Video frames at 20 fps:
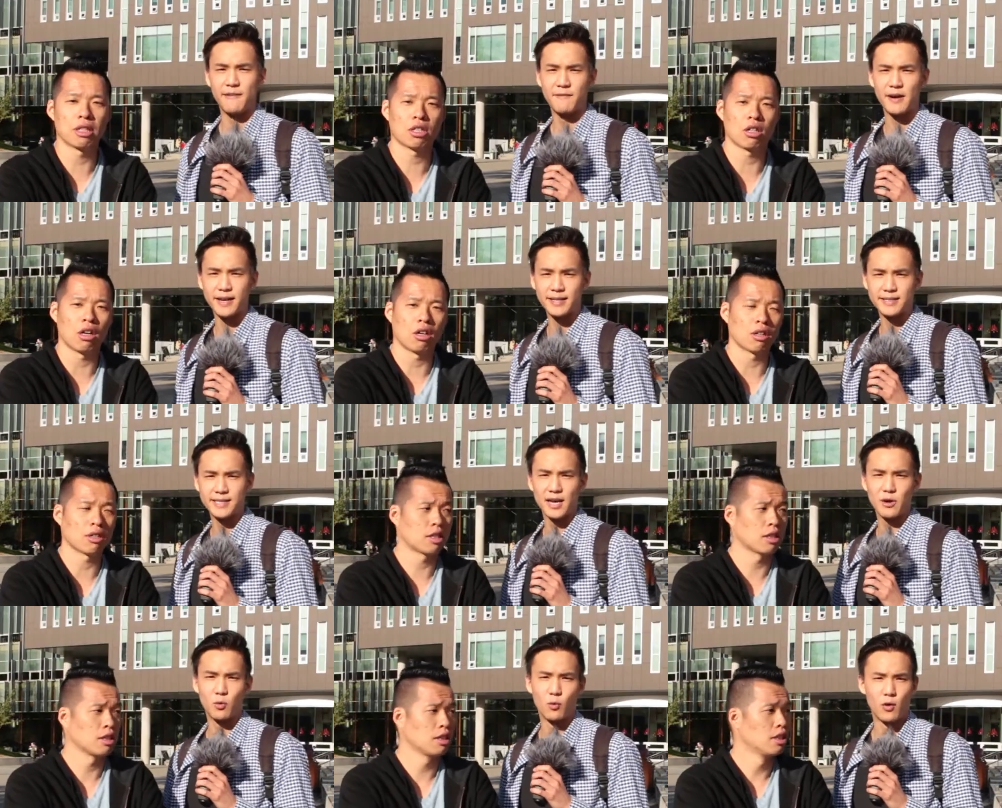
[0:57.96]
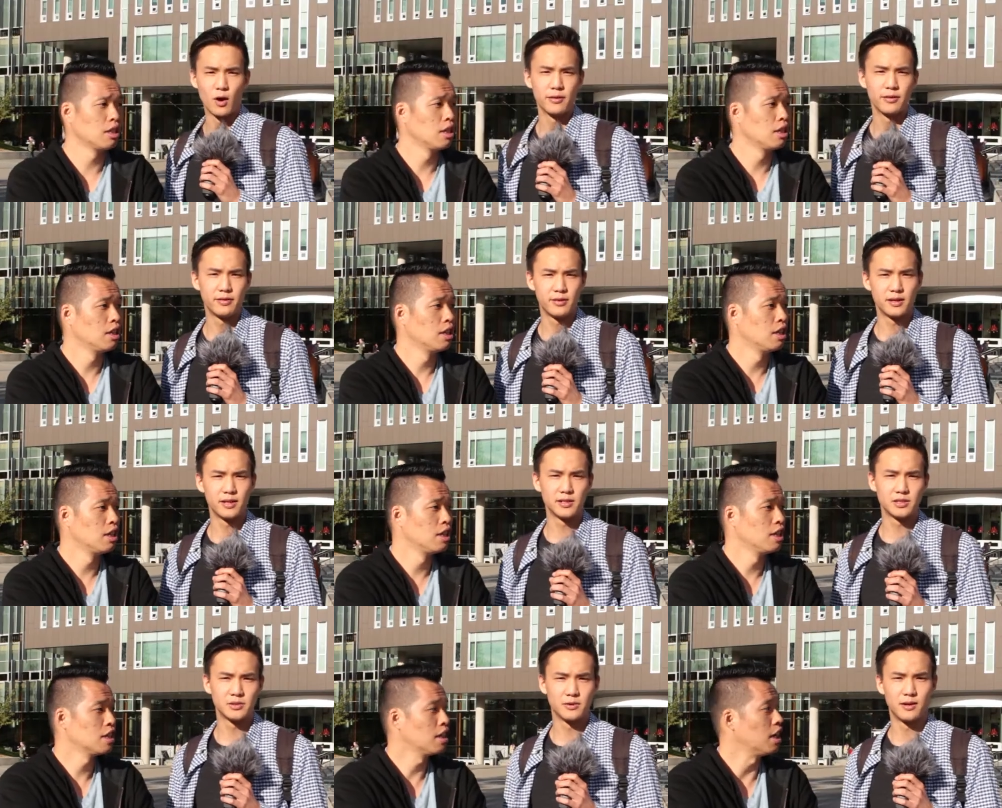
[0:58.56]
Speaker 1: If I could say one
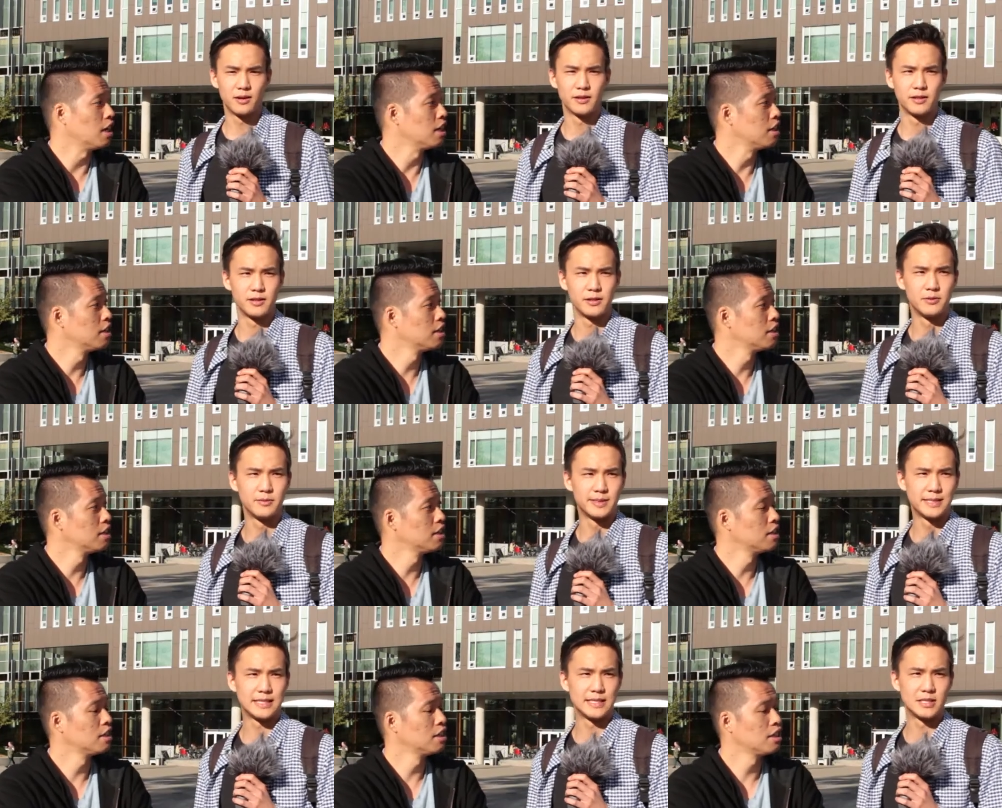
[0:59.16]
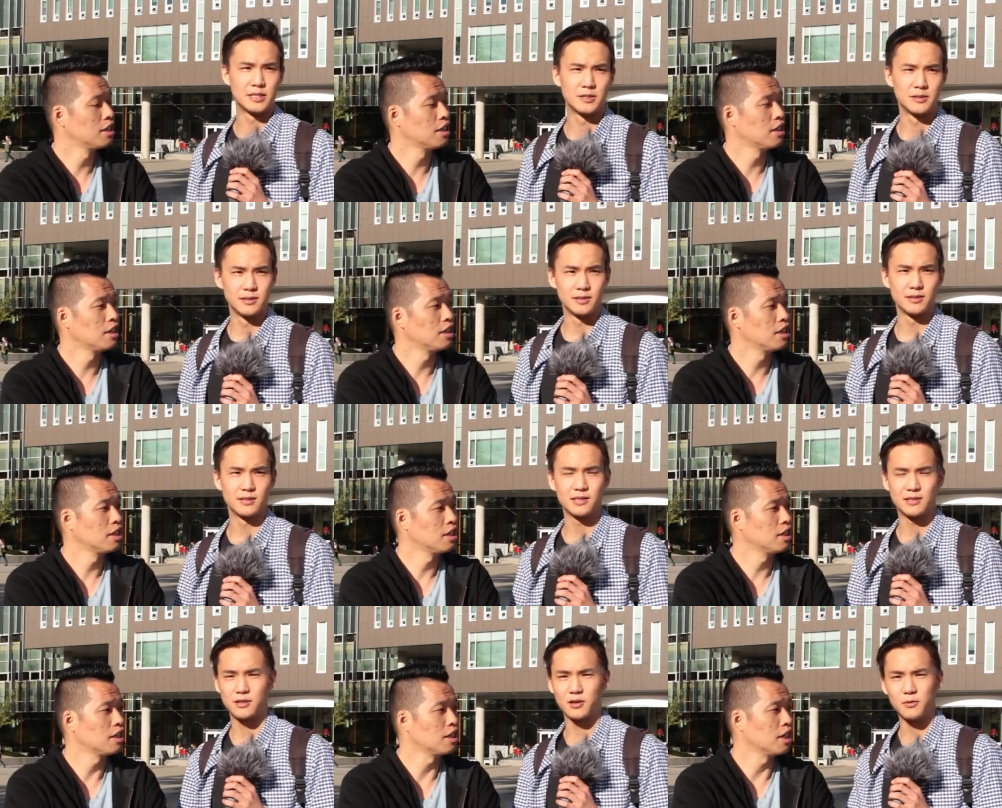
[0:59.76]
thing to all the U B C
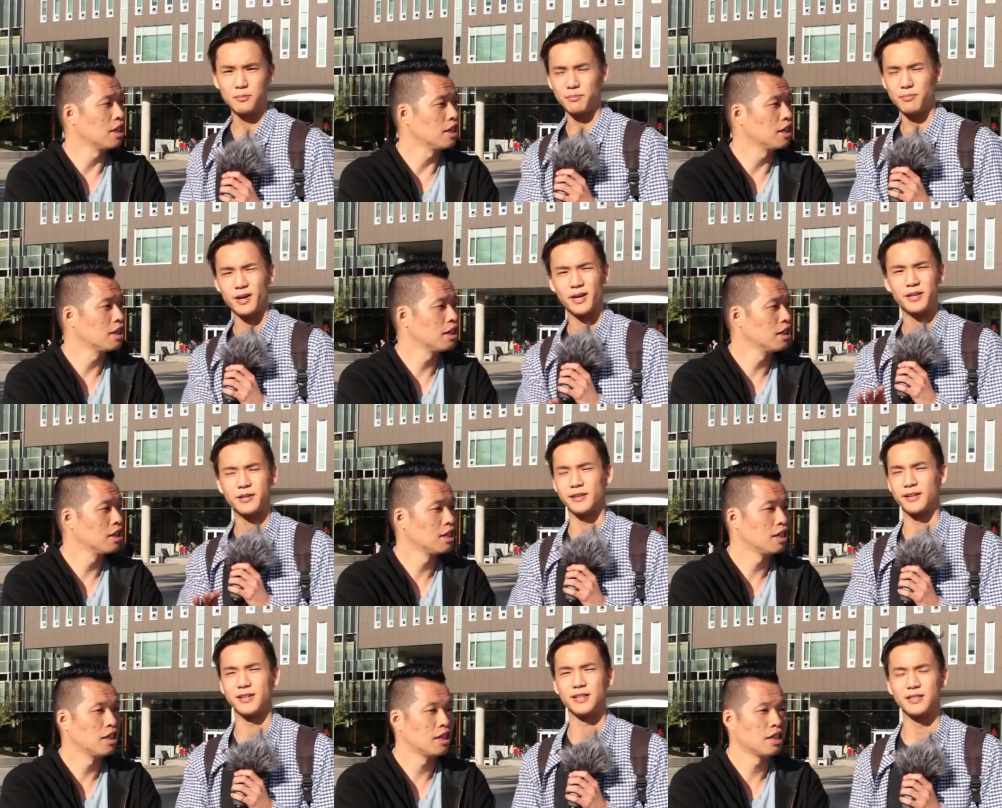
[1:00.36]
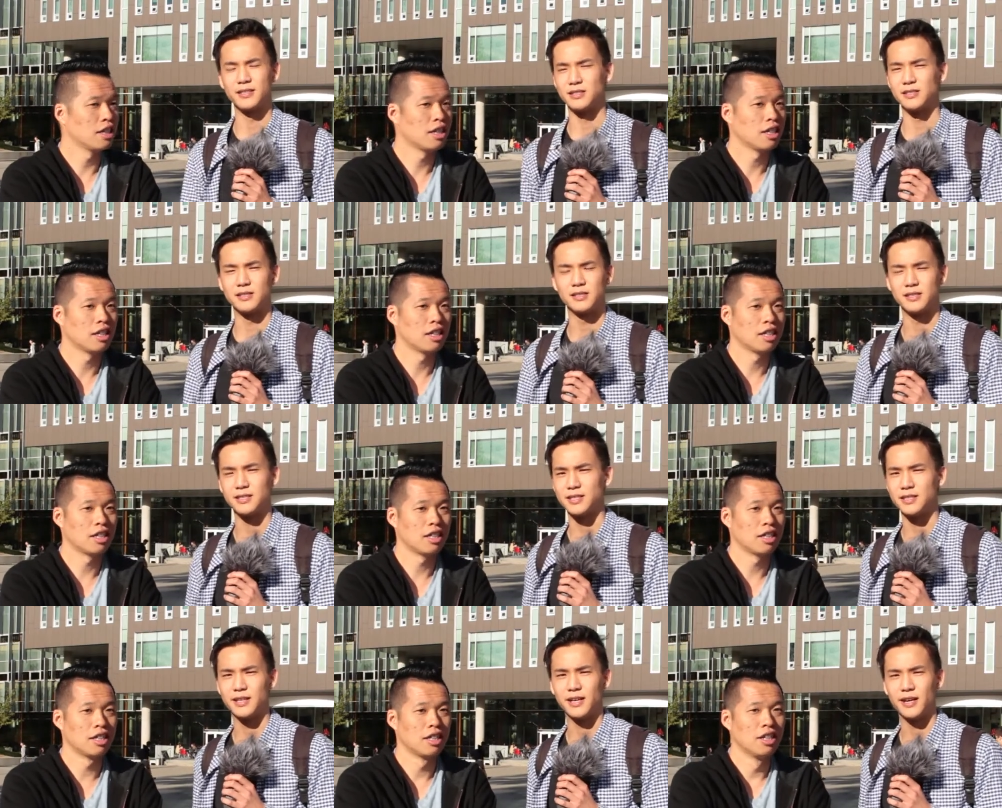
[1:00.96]
students, don't buy your kid
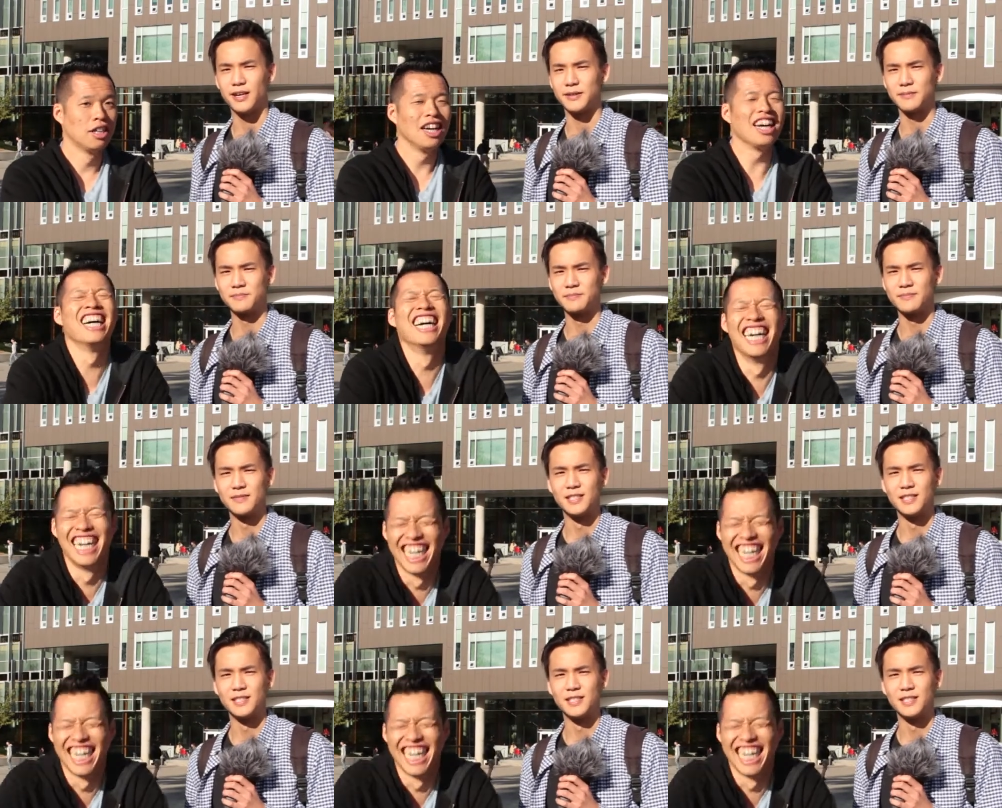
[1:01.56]
G T A.